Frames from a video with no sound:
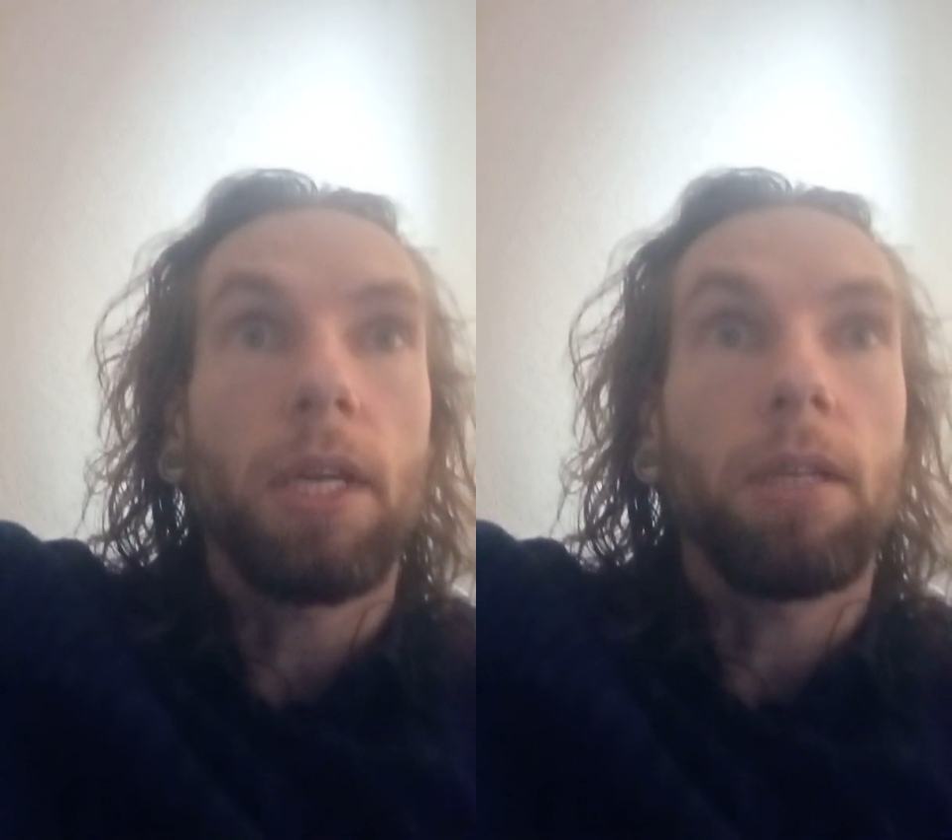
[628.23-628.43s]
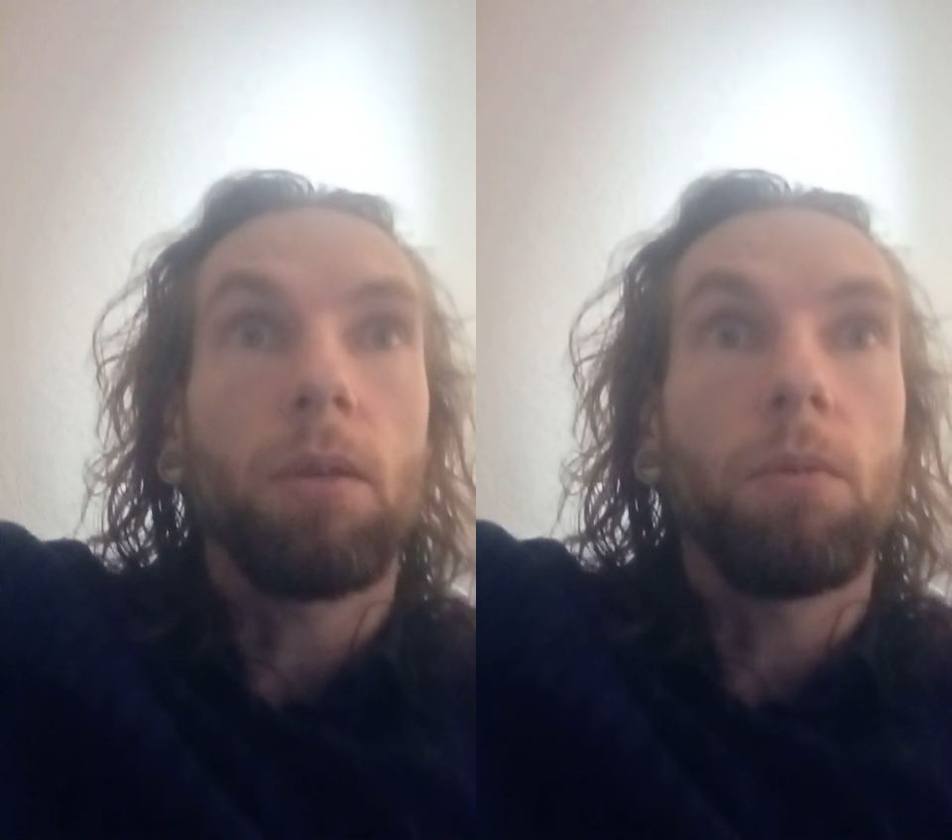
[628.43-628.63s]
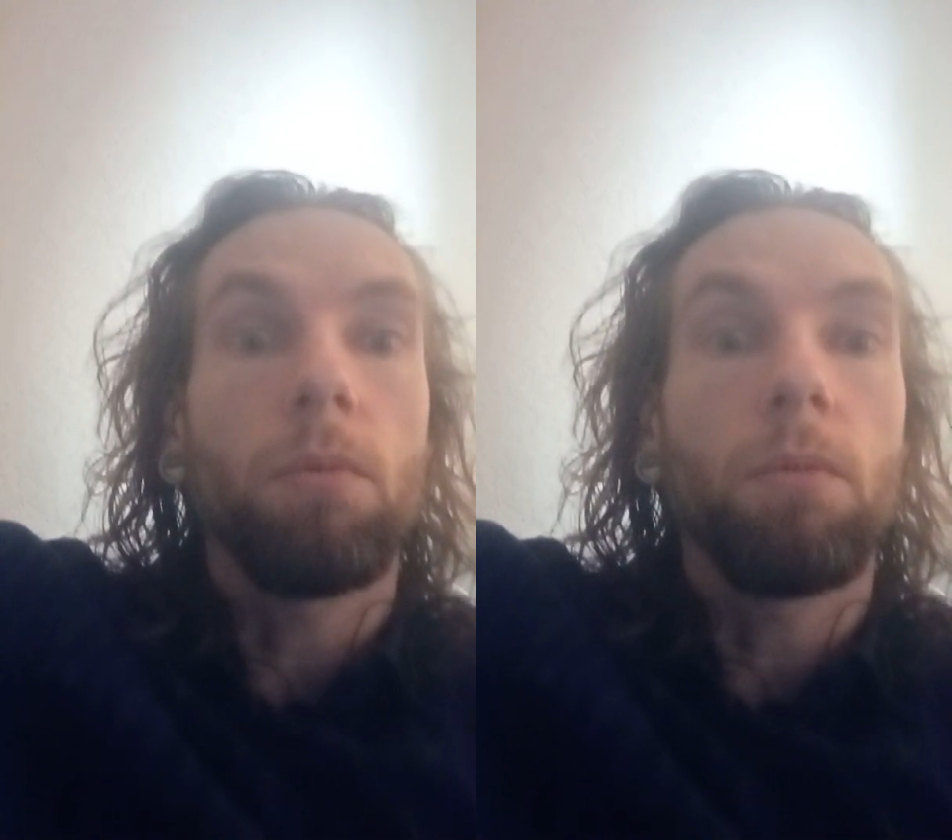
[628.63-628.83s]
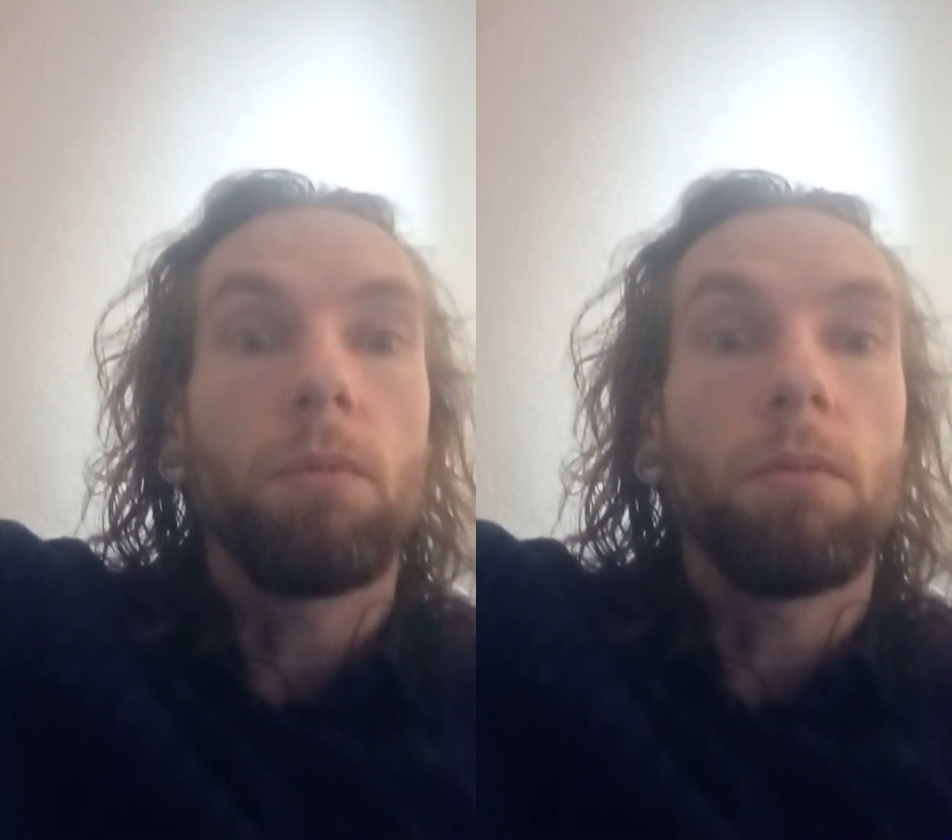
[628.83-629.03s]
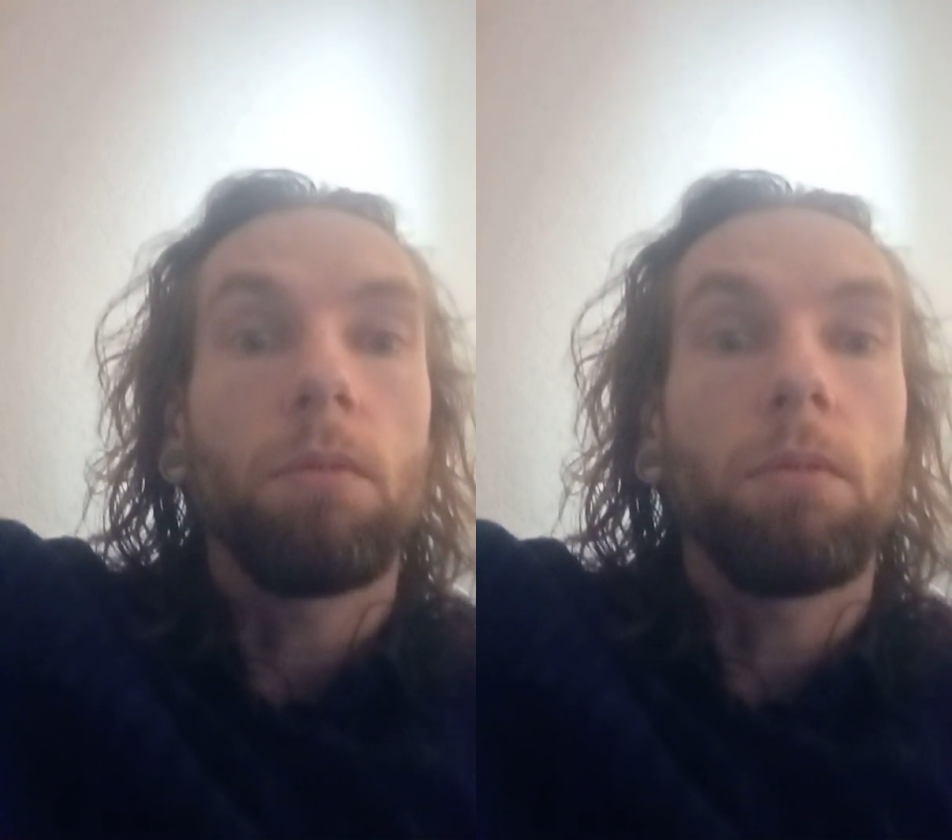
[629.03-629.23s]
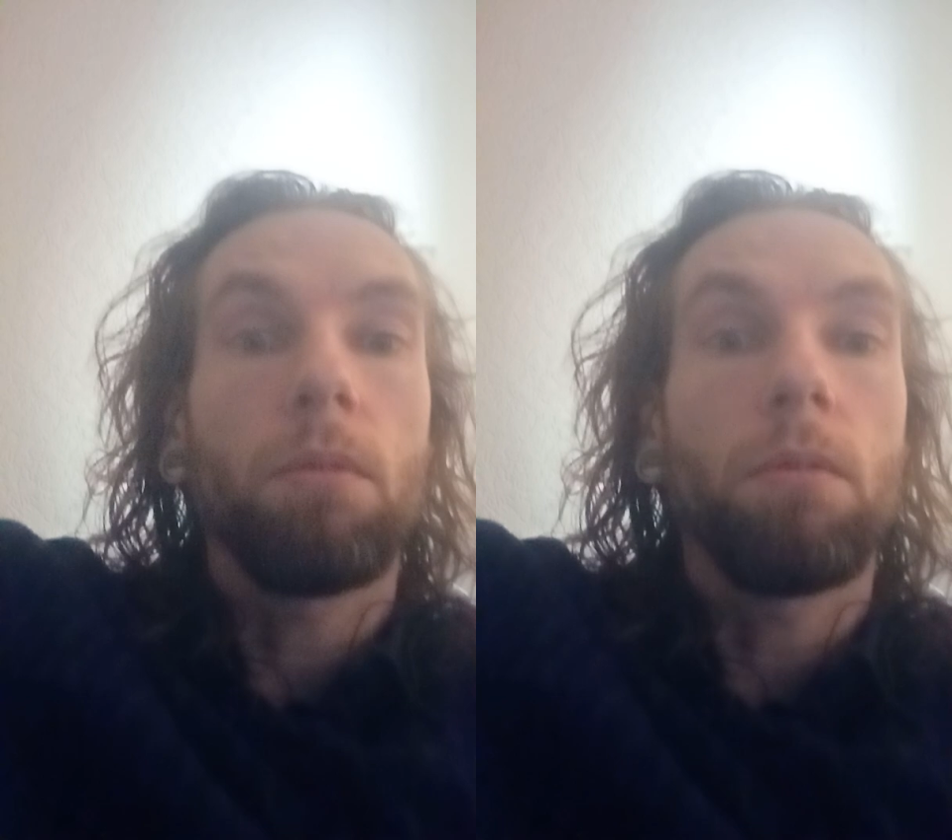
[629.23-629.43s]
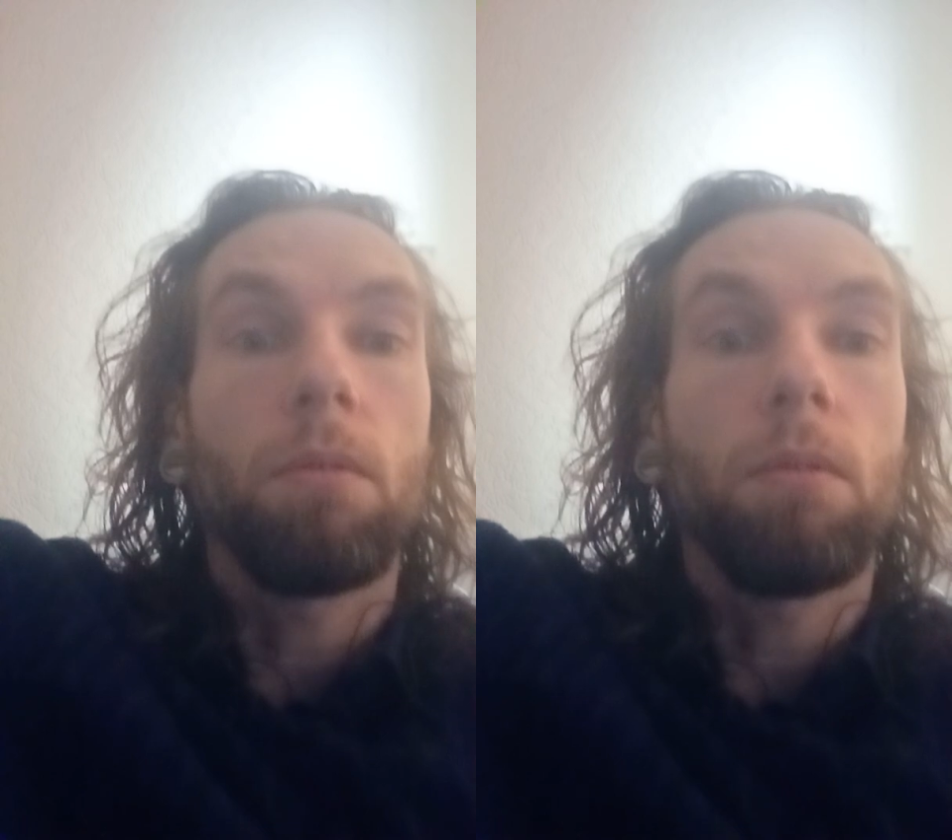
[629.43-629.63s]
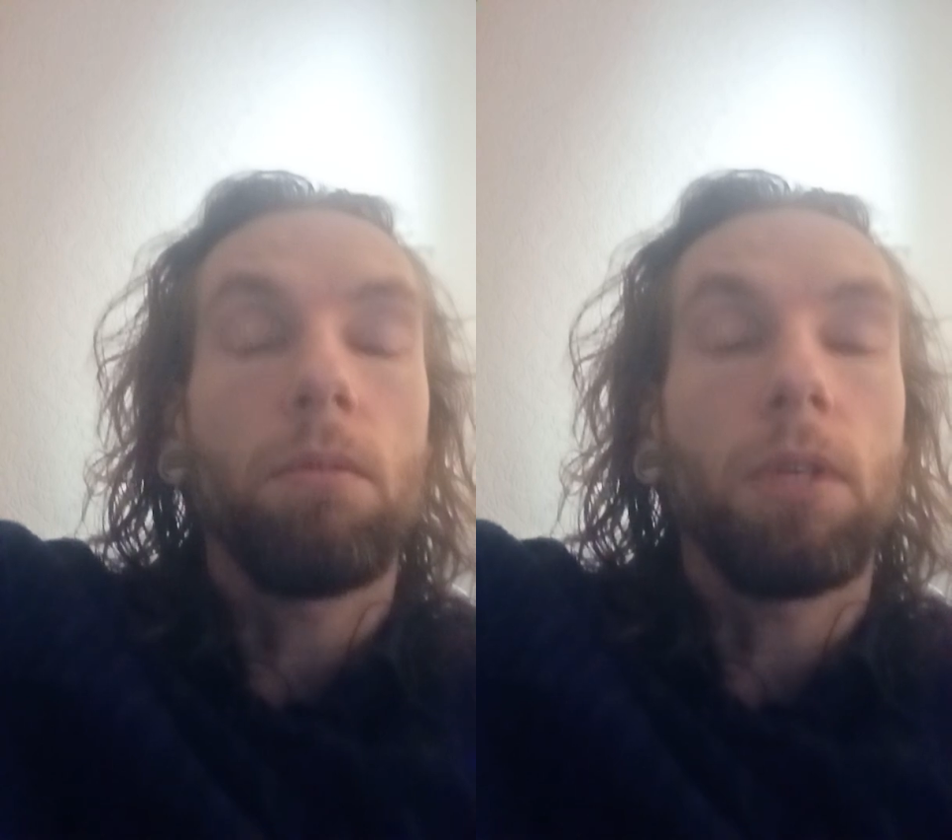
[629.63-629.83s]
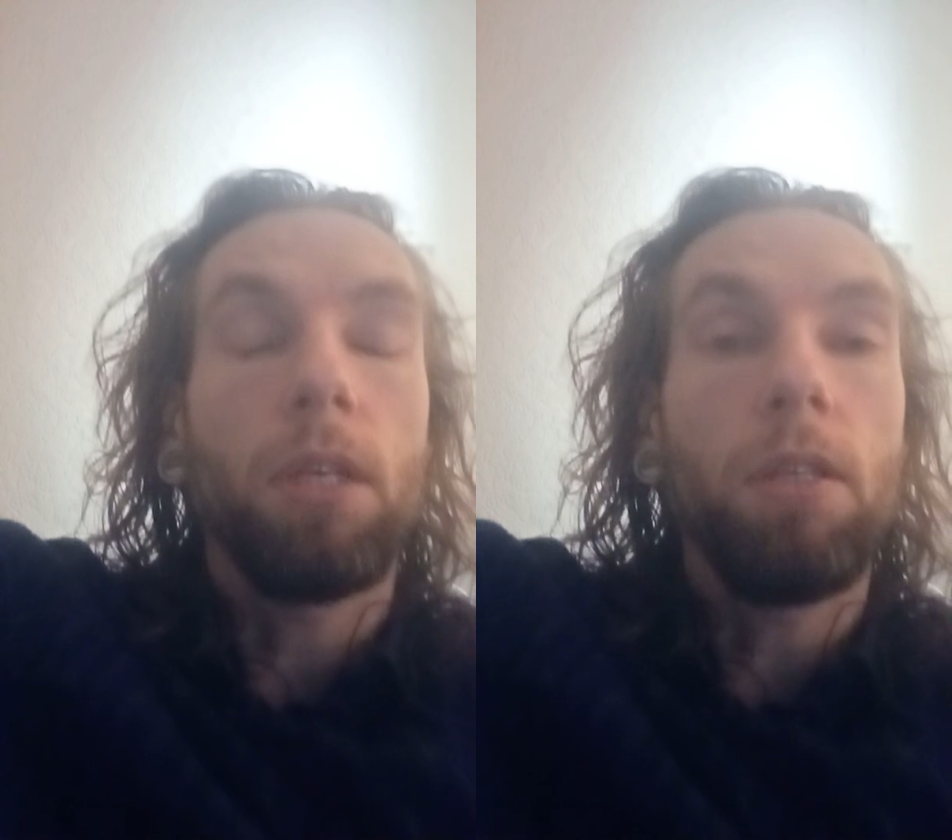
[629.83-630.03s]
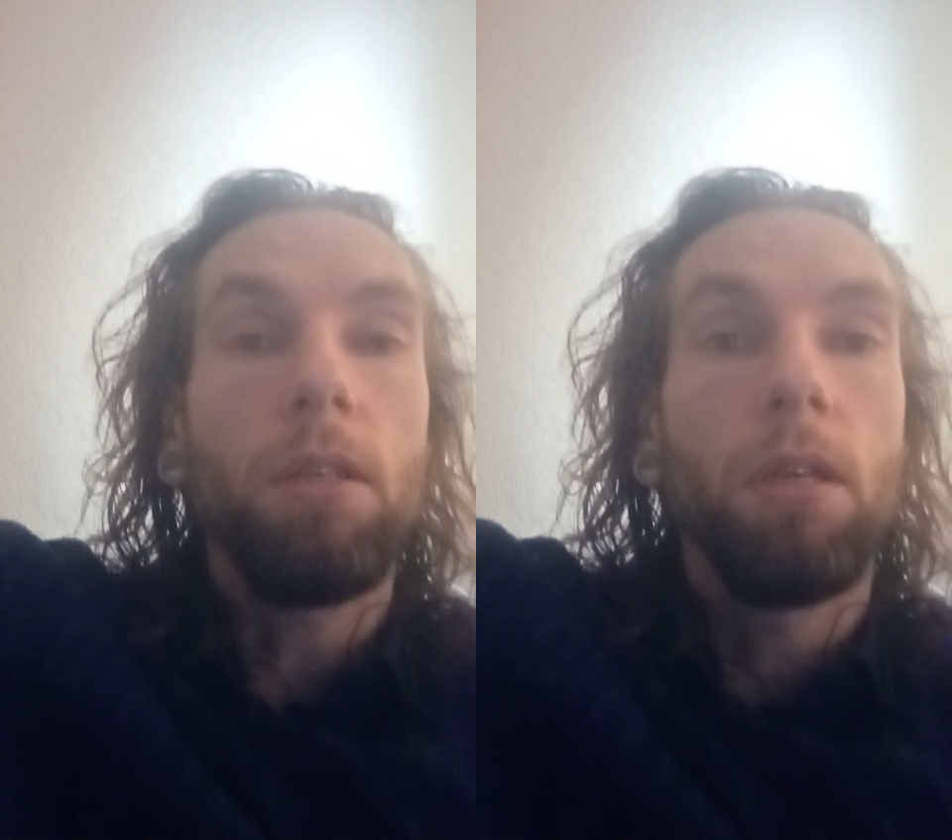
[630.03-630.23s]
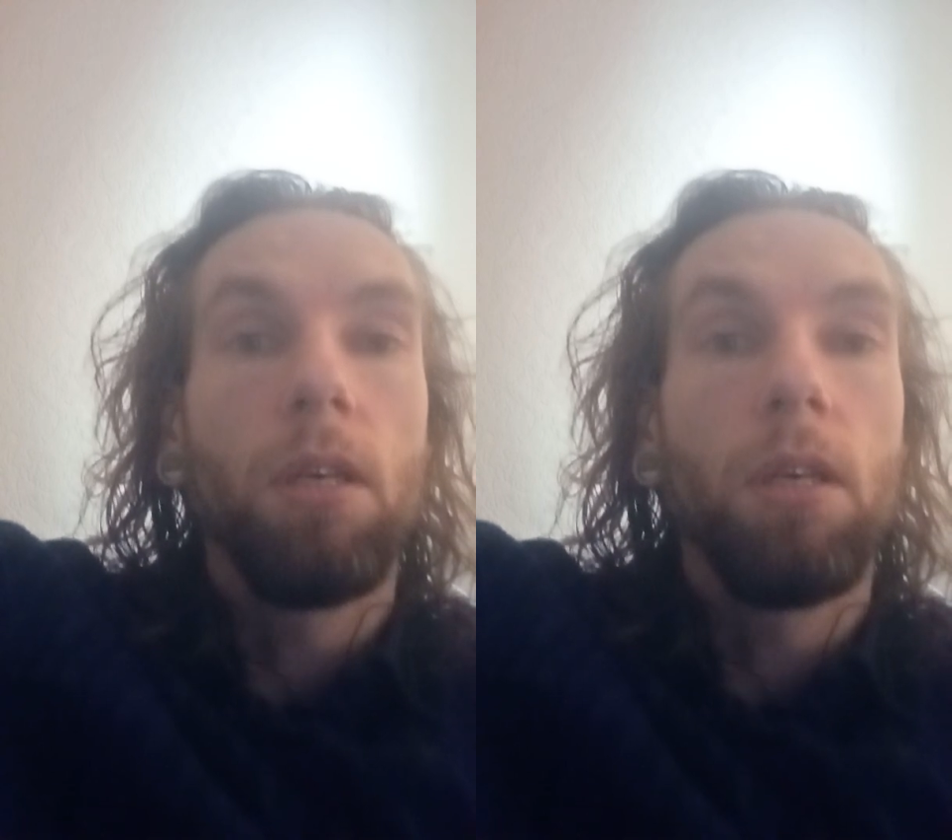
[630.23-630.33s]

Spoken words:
like, okay.